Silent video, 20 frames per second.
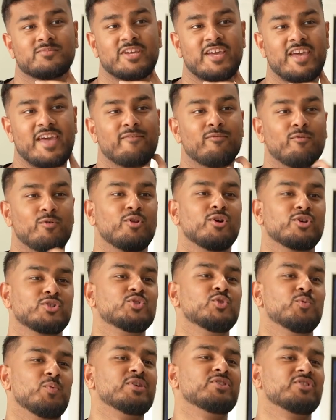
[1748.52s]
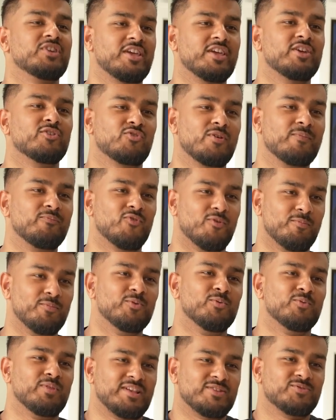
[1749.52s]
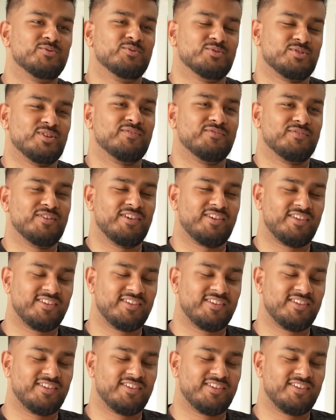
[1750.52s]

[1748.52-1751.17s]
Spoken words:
Yeah, everyone asks you, where'd you get your trim from and all that sort of stuff, yeah.